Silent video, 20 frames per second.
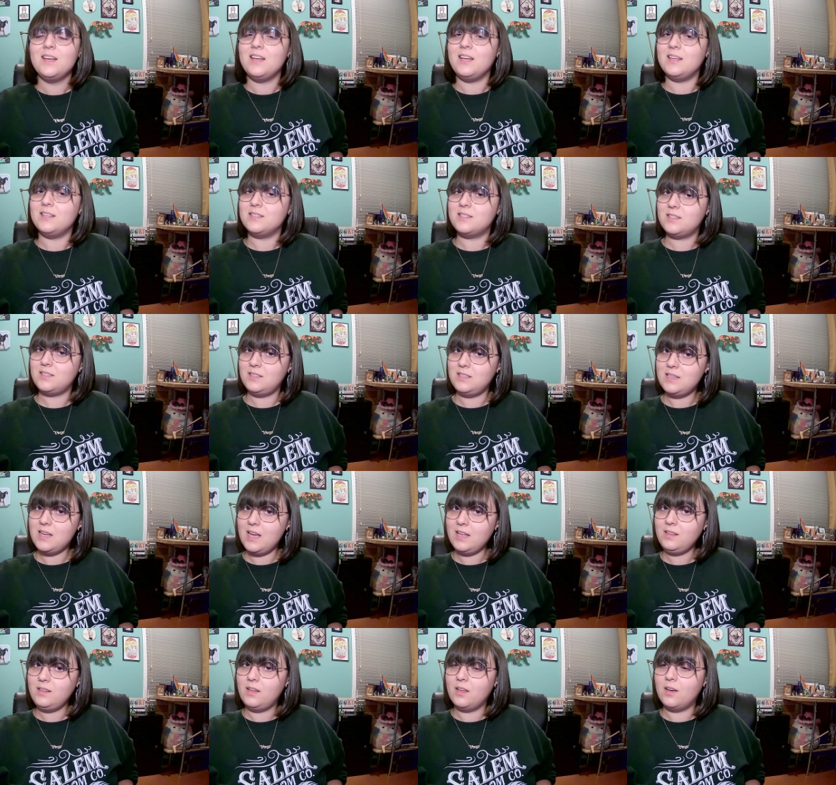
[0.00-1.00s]

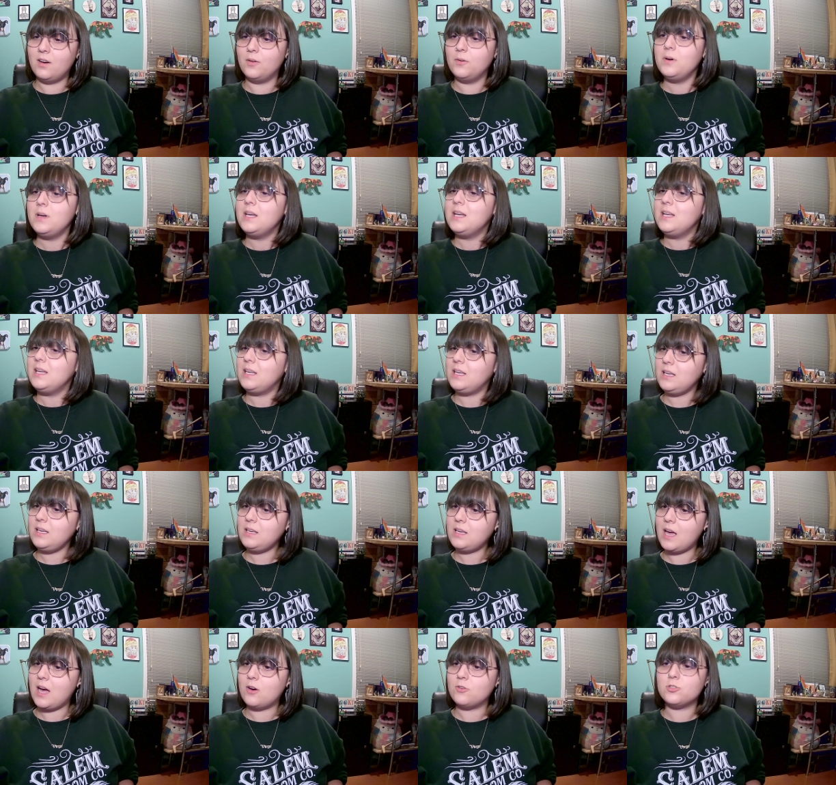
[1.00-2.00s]
Instead, though, he
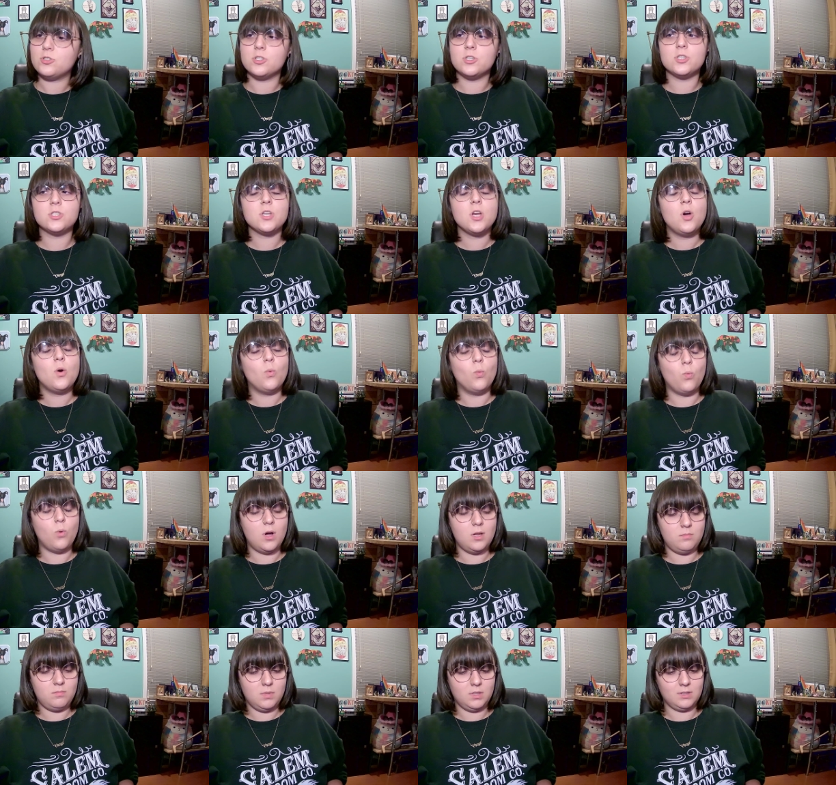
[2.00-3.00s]
counters
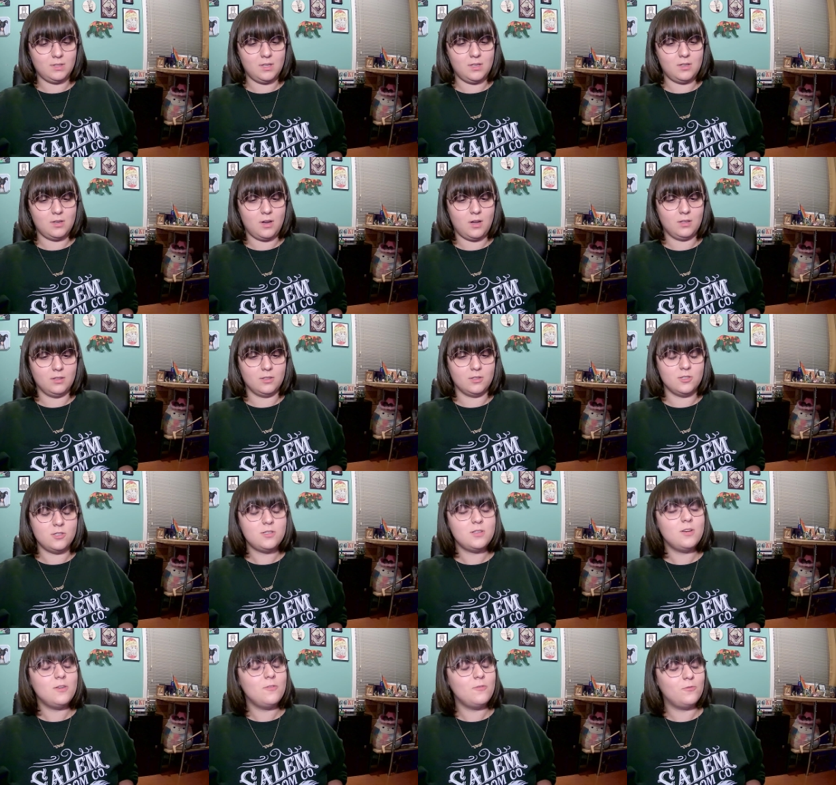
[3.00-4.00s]
one million
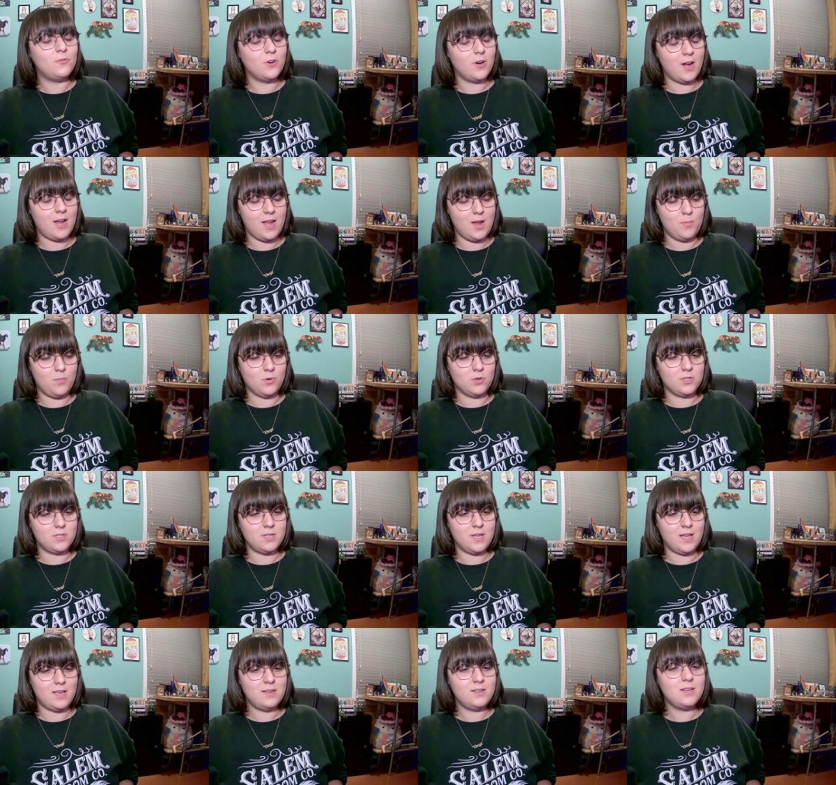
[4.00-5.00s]
dollars for eight
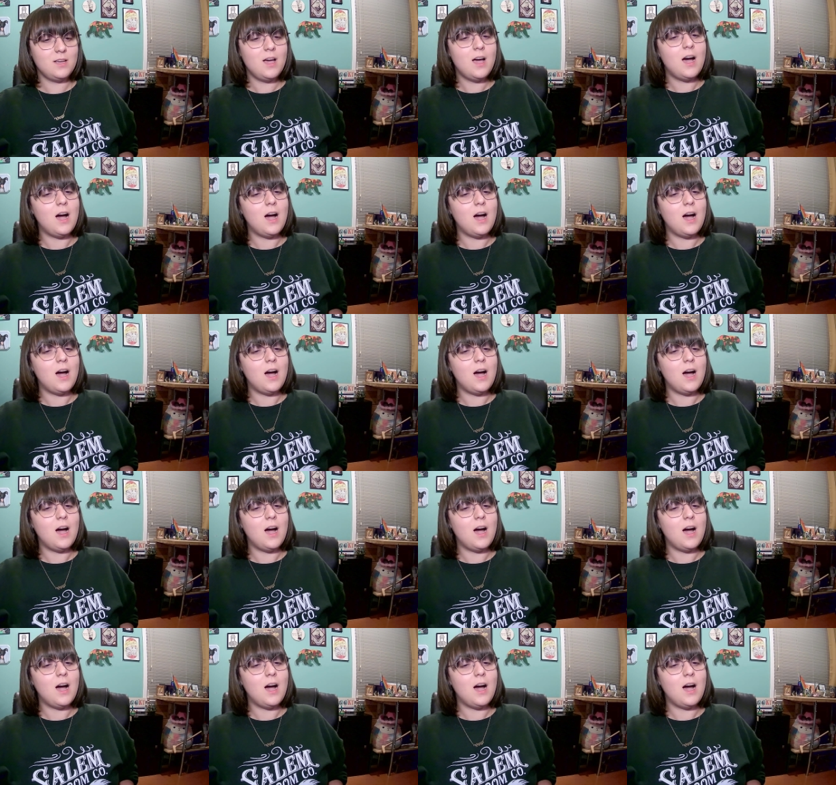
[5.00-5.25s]
percent.